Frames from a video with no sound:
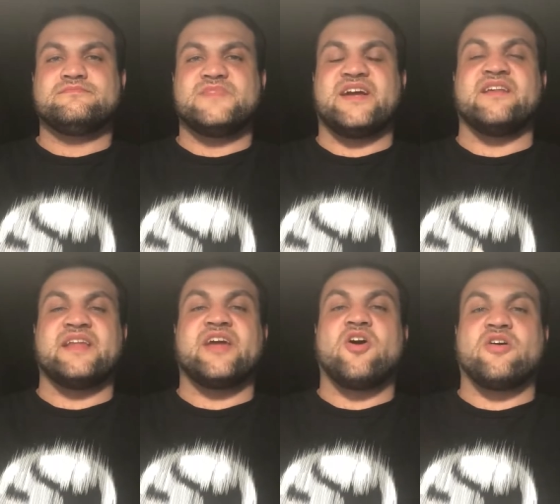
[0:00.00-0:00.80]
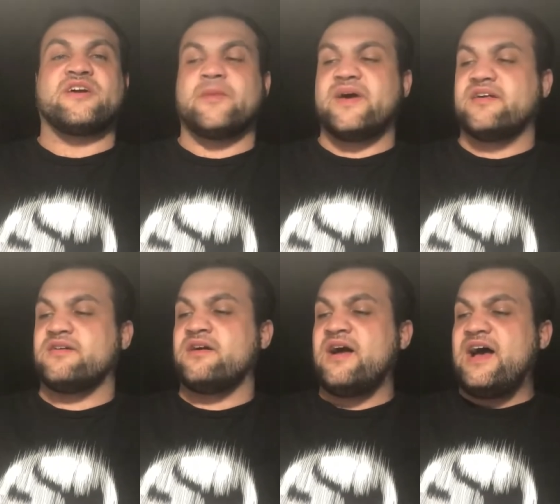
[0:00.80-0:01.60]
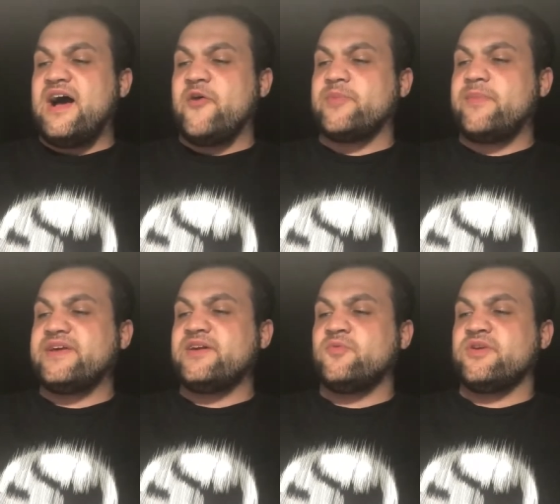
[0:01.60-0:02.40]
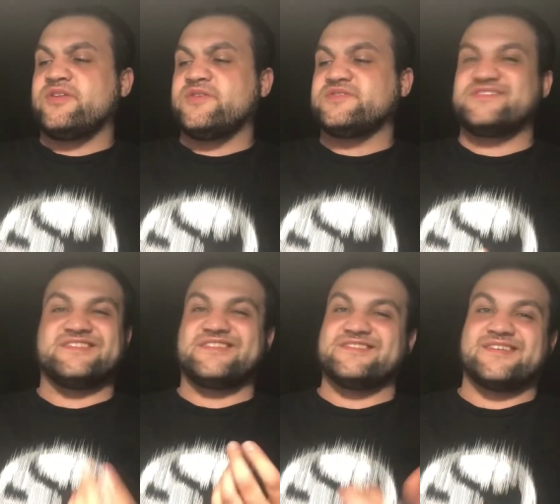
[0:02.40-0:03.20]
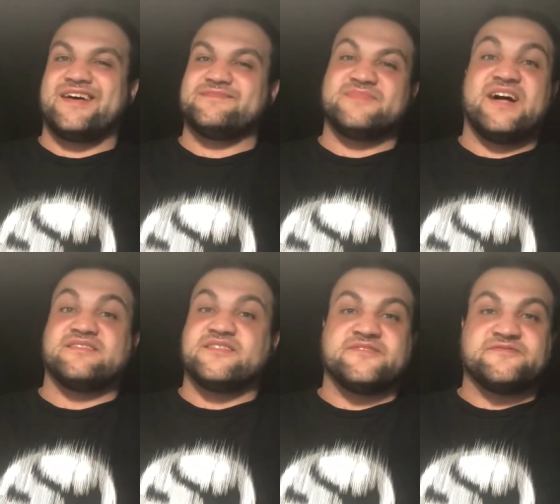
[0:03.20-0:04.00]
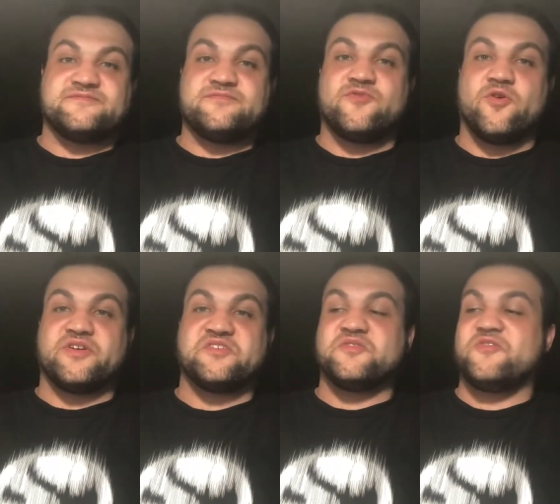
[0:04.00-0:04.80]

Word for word: like an, like an arc commander. I would probably get one of those just because I, I love Fordo.